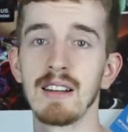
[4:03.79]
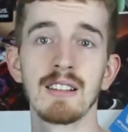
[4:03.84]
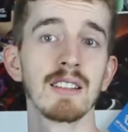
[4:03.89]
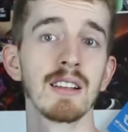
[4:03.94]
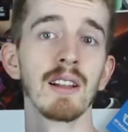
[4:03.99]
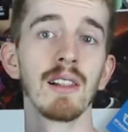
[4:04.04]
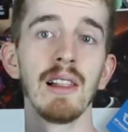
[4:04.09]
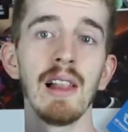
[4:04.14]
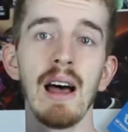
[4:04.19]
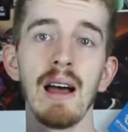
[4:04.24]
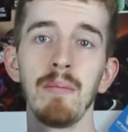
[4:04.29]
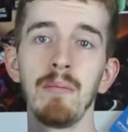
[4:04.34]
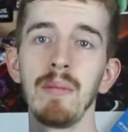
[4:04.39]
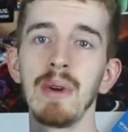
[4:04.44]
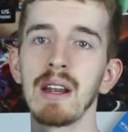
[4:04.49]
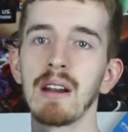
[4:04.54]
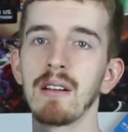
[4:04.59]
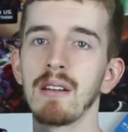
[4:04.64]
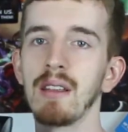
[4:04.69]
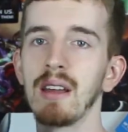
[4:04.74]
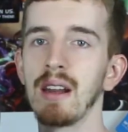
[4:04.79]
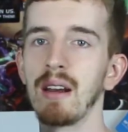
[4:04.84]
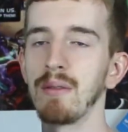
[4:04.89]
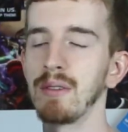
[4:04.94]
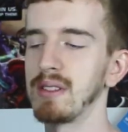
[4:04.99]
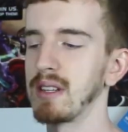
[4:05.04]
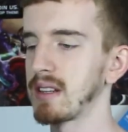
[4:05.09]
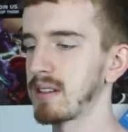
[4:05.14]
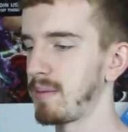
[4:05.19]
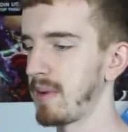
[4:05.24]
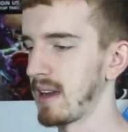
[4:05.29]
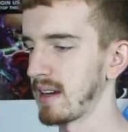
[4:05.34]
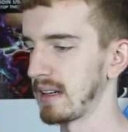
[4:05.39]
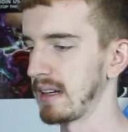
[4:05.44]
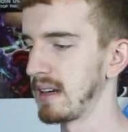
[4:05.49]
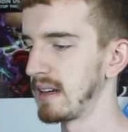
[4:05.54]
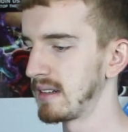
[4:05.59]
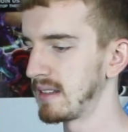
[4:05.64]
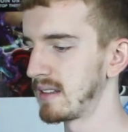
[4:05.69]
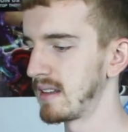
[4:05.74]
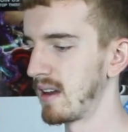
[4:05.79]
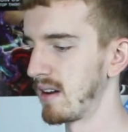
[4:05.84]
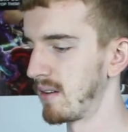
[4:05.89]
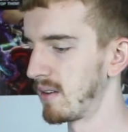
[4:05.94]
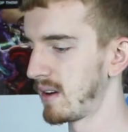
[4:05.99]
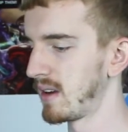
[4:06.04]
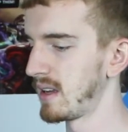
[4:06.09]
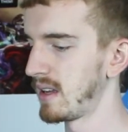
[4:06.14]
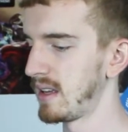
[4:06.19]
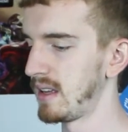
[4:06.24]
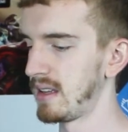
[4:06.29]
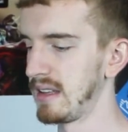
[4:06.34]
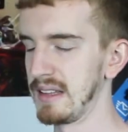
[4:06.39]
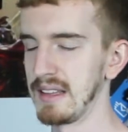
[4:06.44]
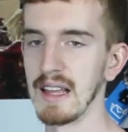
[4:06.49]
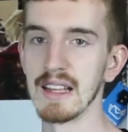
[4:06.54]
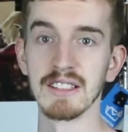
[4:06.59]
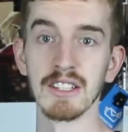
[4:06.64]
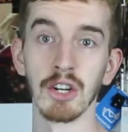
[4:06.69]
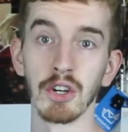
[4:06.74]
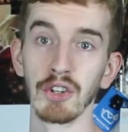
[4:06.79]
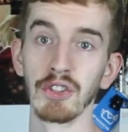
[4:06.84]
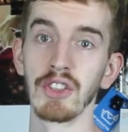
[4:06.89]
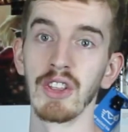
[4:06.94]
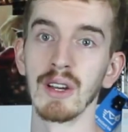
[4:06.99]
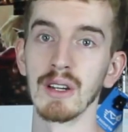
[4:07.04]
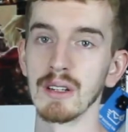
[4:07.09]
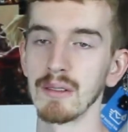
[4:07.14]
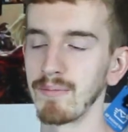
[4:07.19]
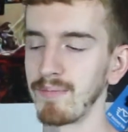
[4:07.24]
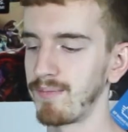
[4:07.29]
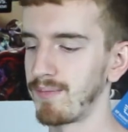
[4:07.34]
it's a lot bigger than I was expecting so that's a good thing.